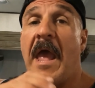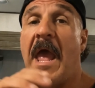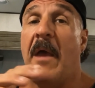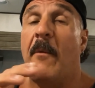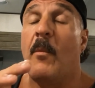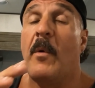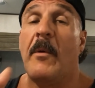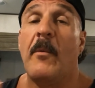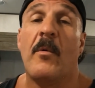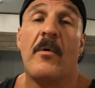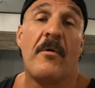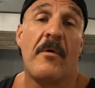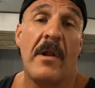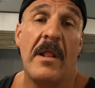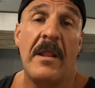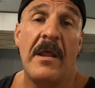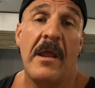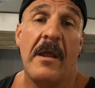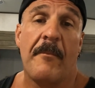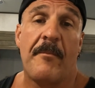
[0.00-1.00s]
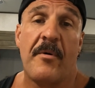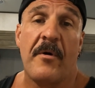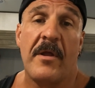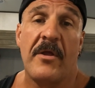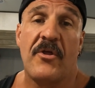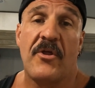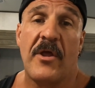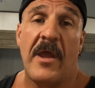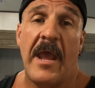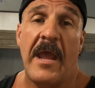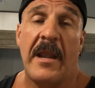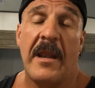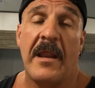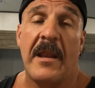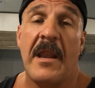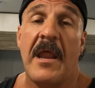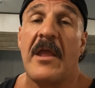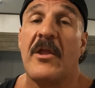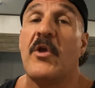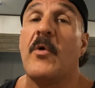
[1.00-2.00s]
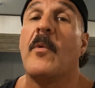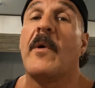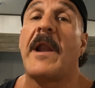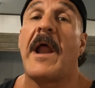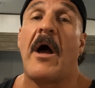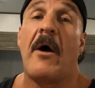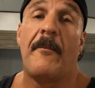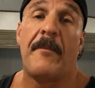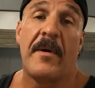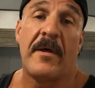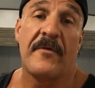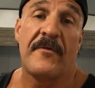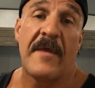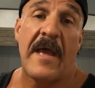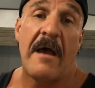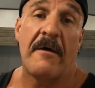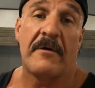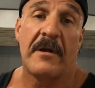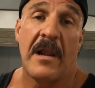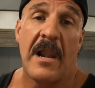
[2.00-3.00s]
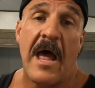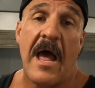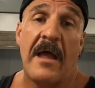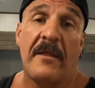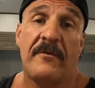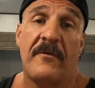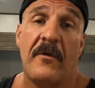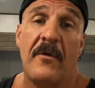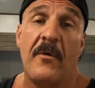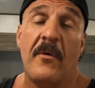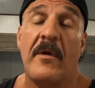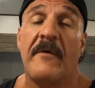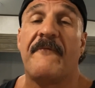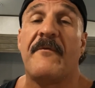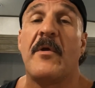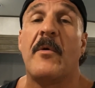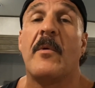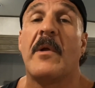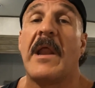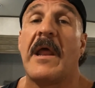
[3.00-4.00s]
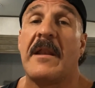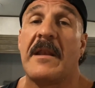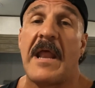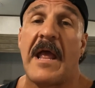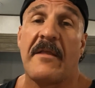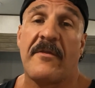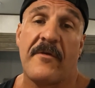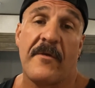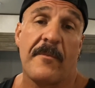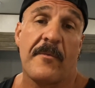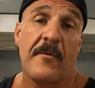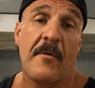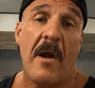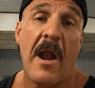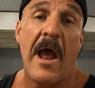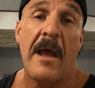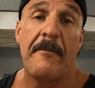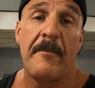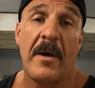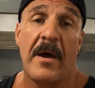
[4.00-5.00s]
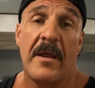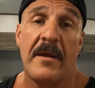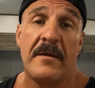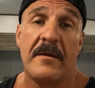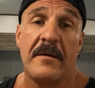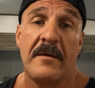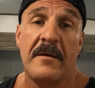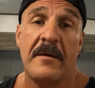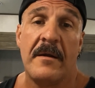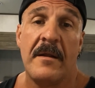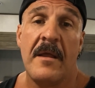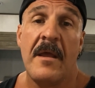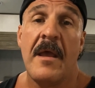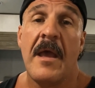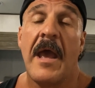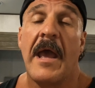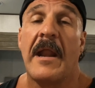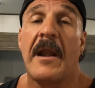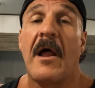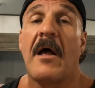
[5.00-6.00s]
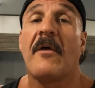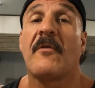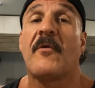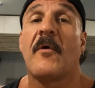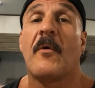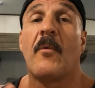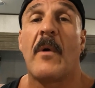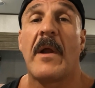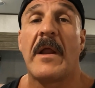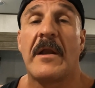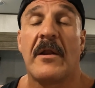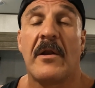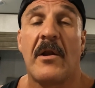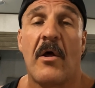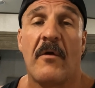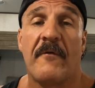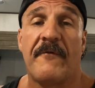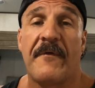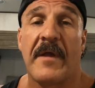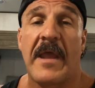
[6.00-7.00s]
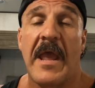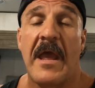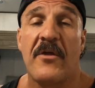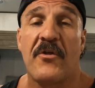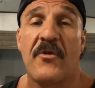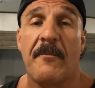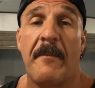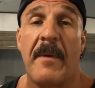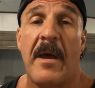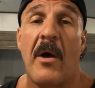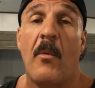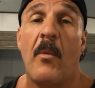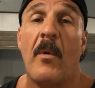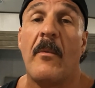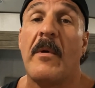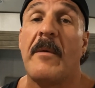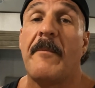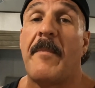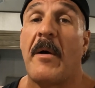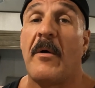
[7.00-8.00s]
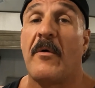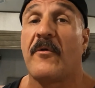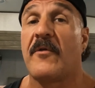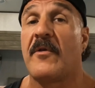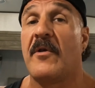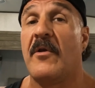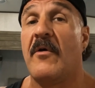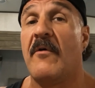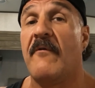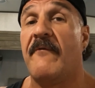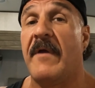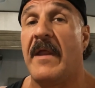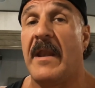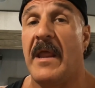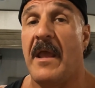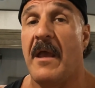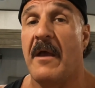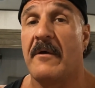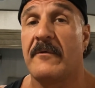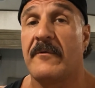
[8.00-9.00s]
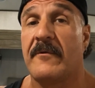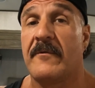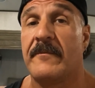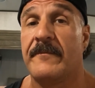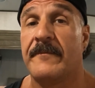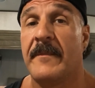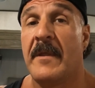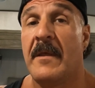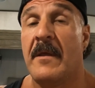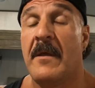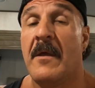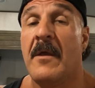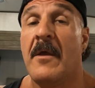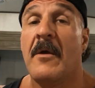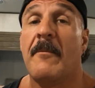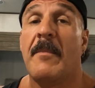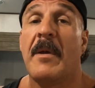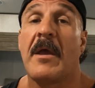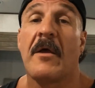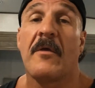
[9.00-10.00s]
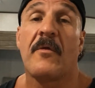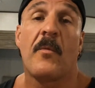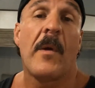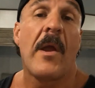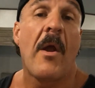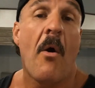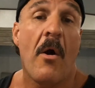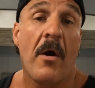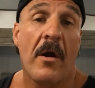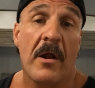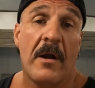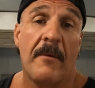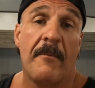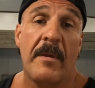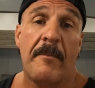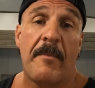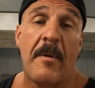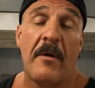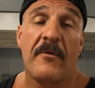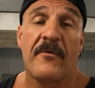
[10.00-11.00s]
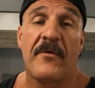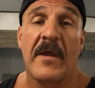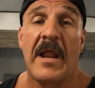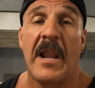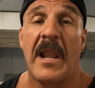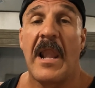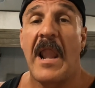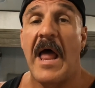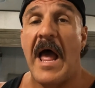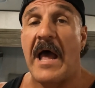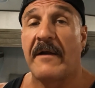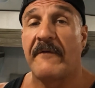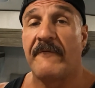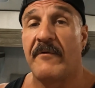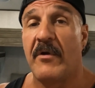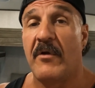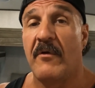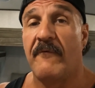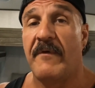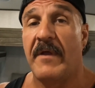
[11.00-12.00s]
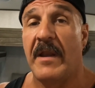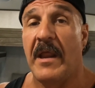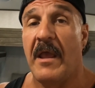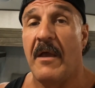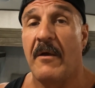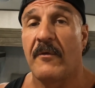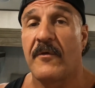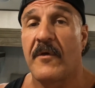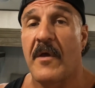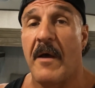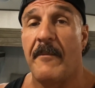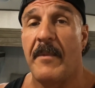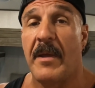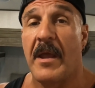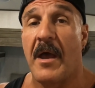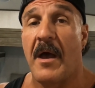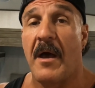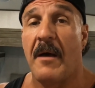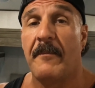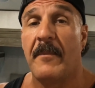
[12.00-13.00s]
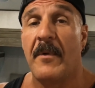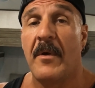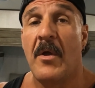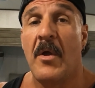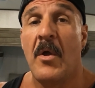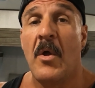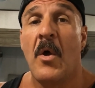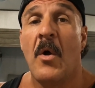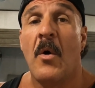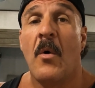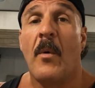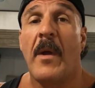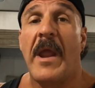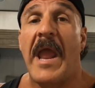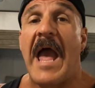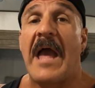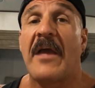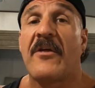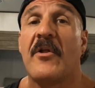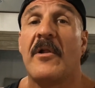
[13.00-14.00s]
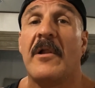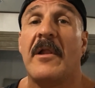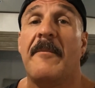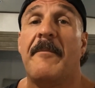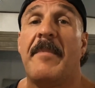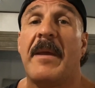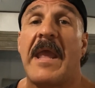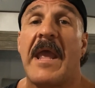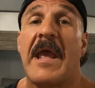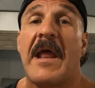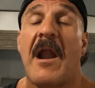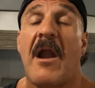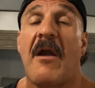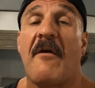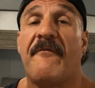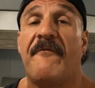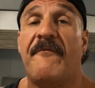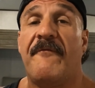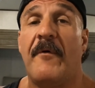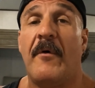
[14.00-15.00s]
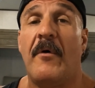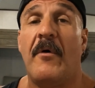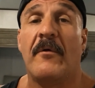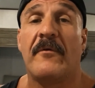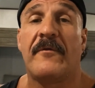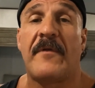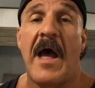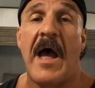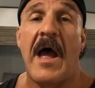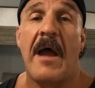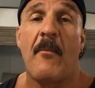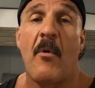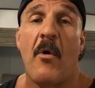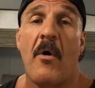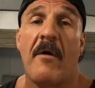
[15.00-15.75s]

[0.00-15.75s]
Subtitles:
And we would really appreciate it, and you would help us out a lot too if you would hit that subscribe button and also ring the notification bell when we post new videos. Because we are going to be posting a lot of new videos coming up. We actually begin our full-time